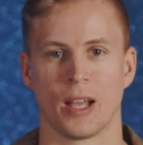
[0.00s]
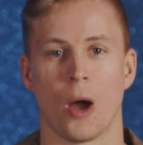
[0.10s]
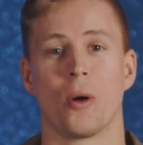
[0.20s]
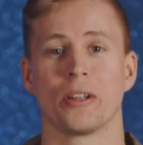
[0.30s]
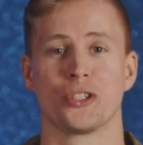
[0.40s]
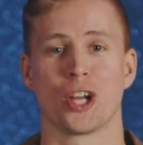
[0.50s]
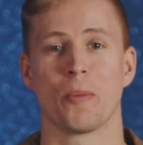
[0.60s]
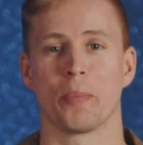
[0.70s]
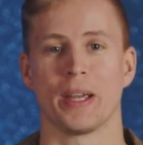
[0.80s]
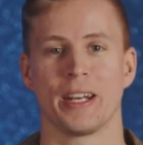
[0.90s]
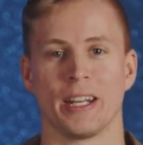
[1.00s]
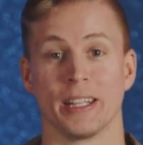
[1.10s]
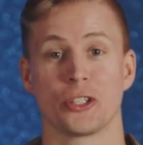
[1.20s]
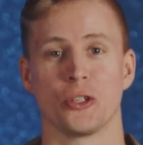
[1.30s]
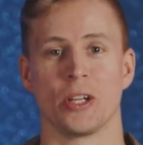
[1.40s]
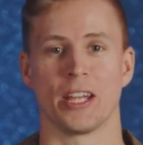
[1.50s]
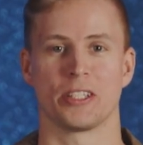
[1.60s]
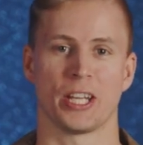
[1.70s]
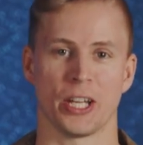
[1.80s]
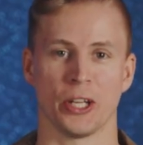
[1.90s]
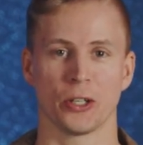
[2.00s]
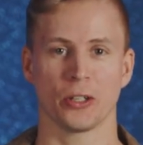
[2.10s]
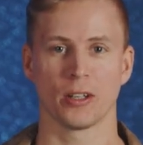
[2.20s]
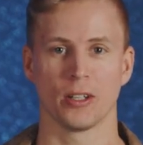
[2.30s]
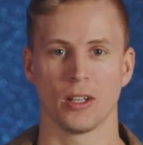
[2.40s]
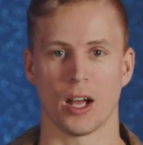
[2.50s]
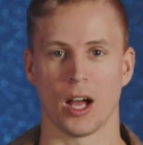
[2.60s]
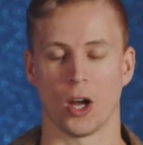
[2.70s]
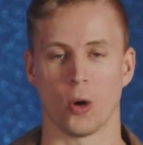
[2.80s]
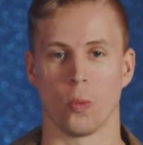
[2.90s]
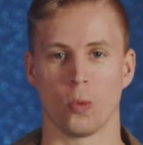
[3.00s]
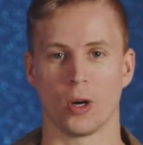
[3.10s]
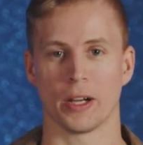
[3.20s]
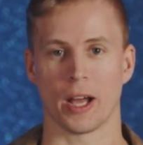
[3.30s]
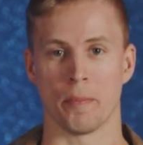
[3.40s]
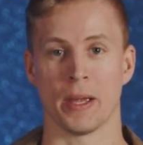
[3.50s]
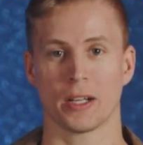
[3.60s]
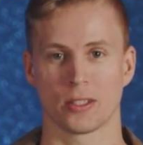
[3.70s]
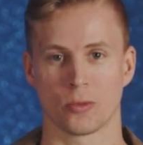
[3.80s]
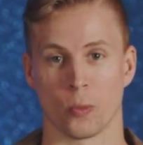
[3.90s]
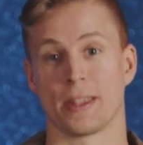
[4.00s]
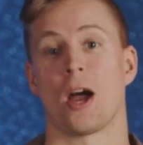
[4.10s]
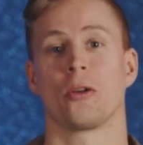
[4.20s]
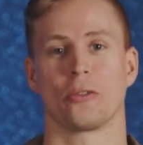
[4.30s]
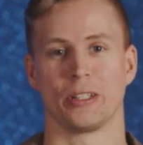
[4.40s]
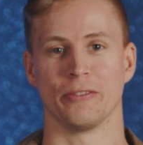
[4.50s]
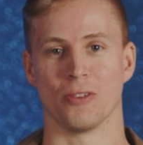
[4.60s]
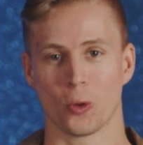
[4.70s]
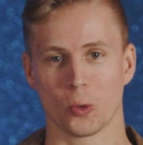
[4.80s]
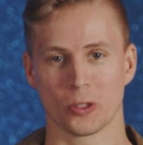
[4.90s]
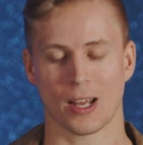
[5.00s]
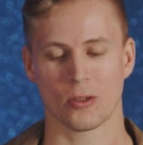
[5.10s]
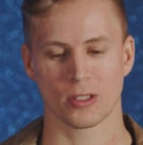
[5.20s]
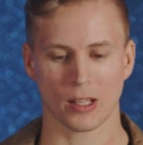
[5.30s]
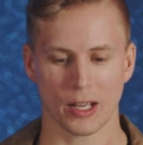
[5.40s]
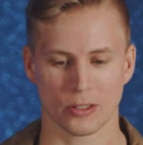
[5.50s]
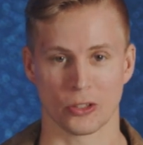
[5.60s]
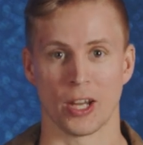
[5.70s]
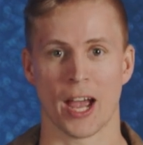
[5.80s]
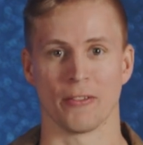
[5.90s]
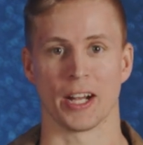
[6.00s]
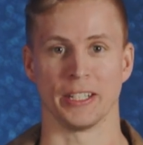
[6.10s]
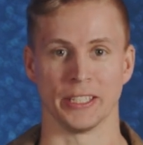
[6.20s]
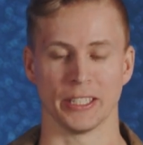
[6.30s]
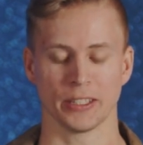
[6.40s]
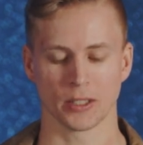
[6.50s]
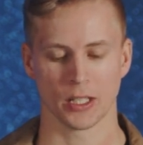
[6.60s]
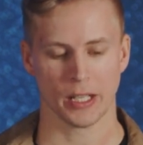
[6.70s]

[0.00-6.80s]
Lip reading: I want to jump in and let you guys hear what a mix without our lead vocal sounds like, so you have an idea.